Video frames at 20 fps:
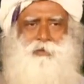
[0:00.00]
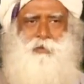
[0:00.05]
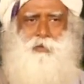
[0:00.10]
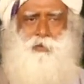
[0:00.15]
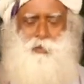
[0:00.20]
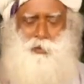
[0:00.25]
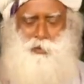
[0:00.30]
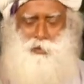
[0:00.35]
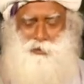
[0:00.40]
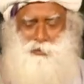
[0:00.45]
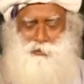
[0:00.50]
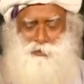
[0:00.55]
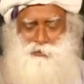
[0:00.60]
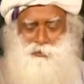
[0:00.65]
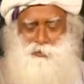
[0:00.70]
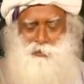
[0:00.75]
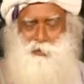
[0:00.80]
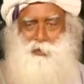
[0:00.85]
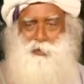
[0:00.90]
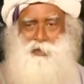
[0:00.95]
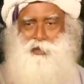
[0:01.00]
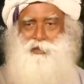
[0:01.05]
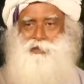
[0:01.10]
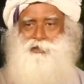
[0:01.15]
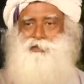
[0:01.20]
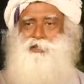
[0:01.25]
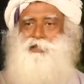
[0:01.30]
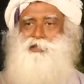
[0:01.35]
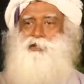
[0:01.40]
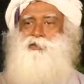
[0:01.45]
What is called a
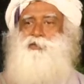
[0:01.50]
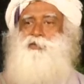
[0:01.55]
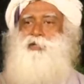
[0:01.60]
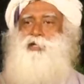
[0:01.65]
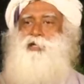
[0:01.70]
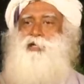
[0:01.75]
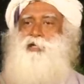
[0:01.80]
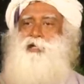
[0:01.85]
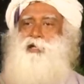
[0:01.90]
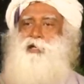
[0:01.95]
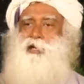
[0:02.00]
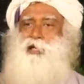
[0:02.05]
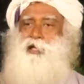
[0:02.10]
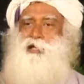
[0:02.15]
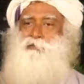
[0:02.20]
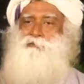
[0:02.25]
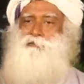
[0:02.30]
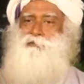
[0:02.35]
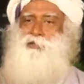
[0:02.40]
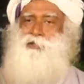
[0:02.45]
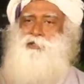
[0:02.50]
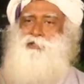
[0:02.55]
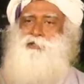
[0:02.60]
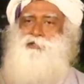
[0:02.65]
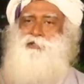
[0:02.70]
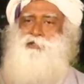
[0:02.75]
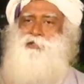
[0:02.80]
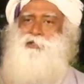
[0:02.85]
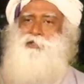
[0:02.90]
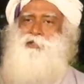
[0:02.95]
security in life
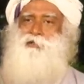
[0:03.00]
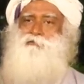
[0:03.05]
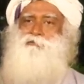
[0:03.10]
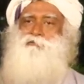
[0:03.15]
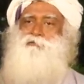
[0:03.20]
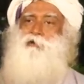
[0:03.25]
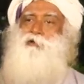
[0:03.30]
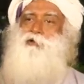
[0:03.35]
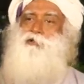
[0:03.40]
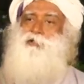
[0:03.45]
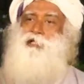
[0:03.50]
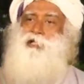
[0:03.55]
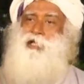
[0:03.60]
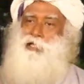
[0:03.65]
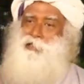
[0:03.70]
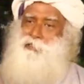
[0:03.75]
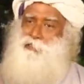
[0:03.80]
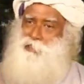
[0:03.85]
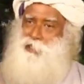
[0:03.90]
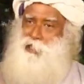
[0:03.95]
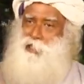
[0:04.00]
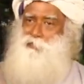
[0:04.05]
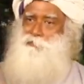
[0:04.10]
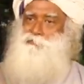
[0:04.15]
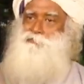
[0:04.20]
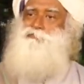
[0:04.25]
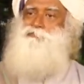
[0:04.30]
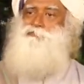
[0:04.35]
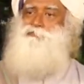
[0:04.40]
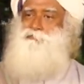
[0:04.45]
is fossilized
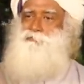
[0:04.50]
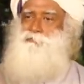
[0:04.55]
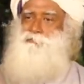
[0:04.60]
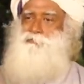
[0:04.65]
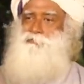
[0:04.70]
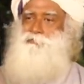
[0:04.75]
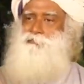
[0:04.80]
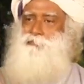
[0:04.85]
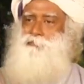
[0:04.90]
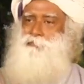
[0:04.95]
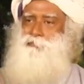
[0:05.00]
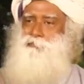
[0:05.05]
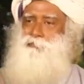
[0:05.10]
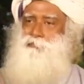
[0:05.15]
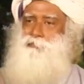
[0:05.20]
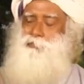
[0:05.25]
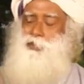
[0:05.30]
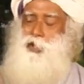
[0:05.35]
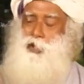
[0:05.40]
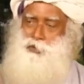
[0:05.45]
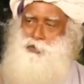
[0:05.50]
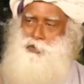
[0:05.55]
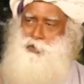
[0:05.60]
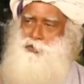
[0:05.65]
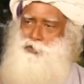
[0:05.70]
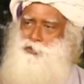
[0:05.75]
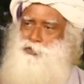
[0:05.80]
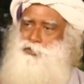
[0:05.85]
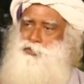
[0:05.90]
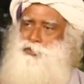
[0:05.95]
life. Nothing
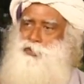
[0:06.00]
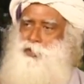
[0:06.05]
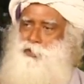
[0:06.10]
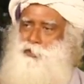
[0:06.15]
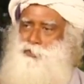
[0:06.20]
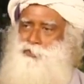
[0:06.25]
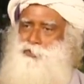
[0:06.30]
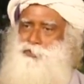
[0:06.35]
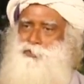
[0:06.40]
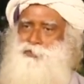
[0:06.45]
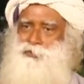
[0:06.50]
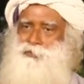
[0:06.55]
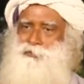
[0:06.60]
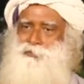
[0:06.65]
should change.